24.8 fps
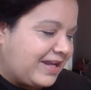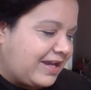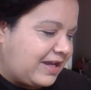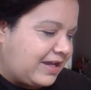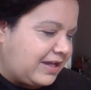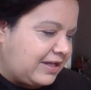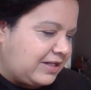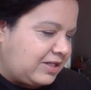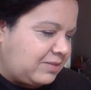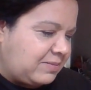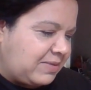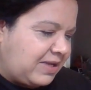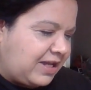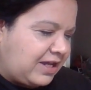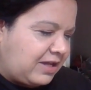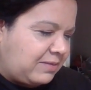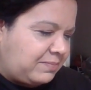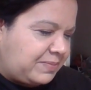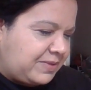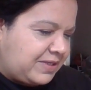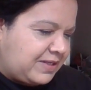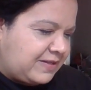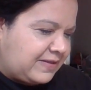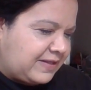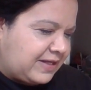I am
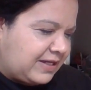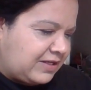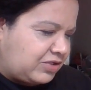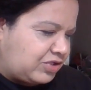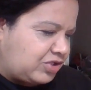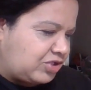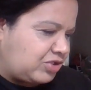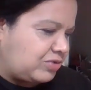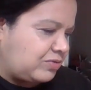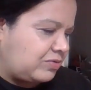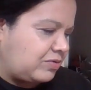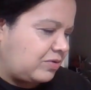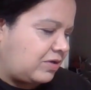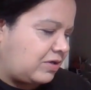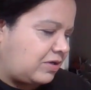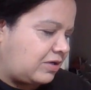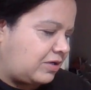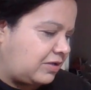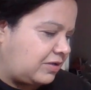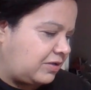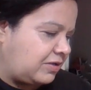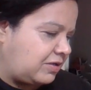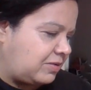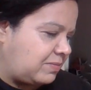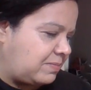happy that you
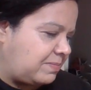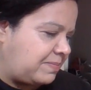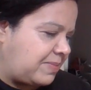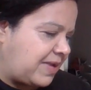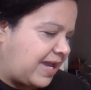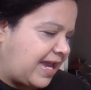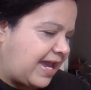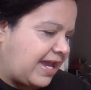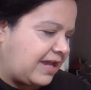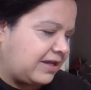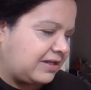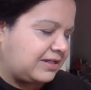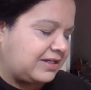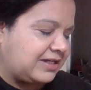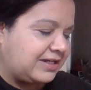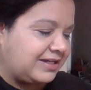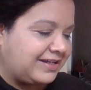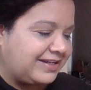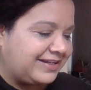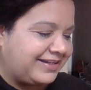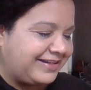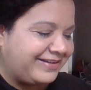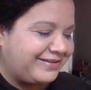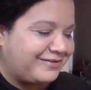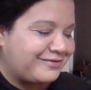are back.
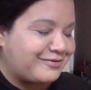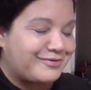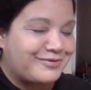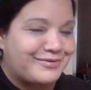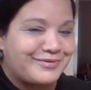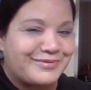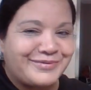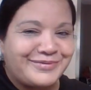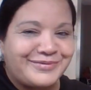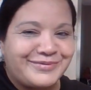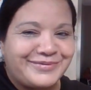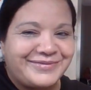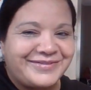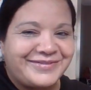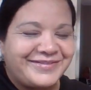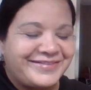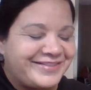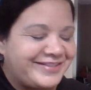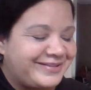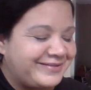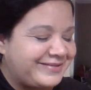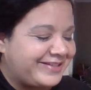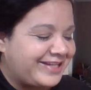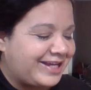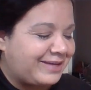Aww.
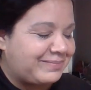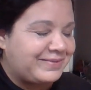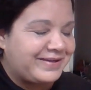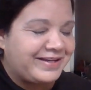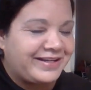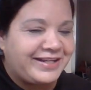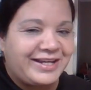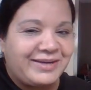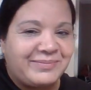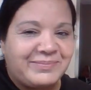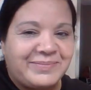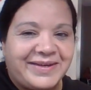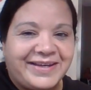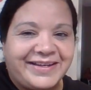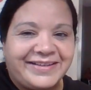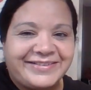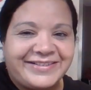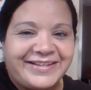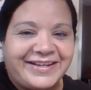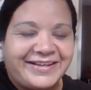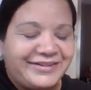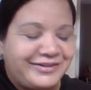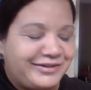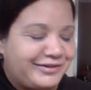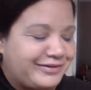She was happy I came back
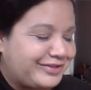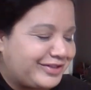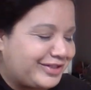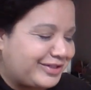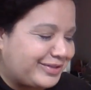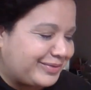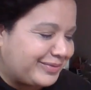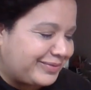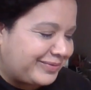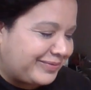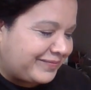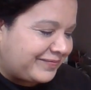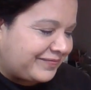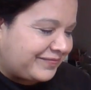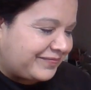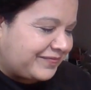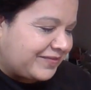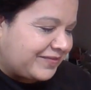on YouTube.